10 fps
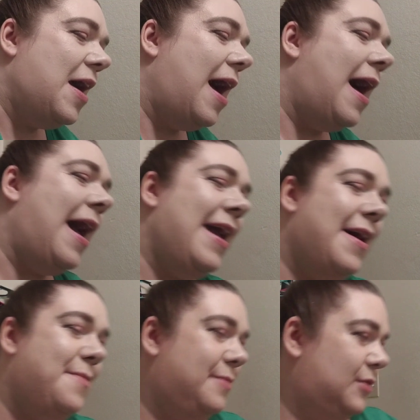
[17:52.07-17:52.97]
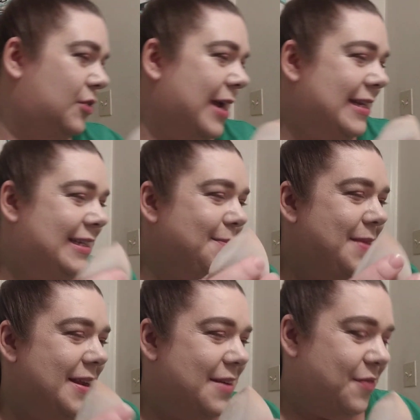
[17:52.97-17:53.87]
I tried
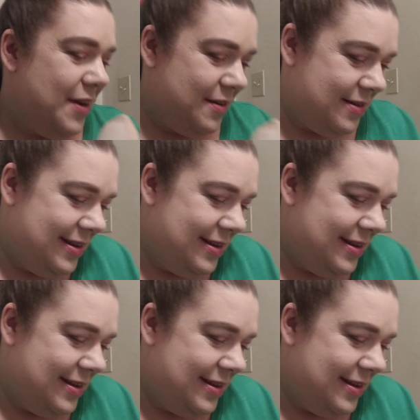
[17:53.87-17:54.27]
something different.